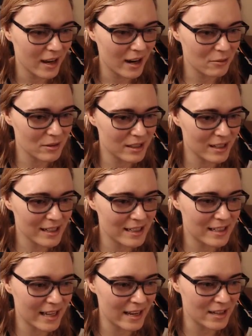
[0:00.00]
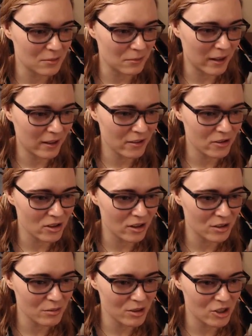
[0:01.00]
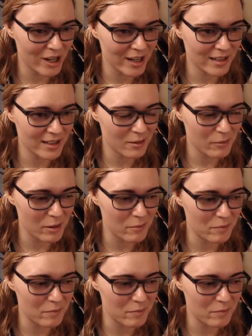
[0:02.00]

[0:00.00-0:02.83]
I was gonna say as well, there's also a chance that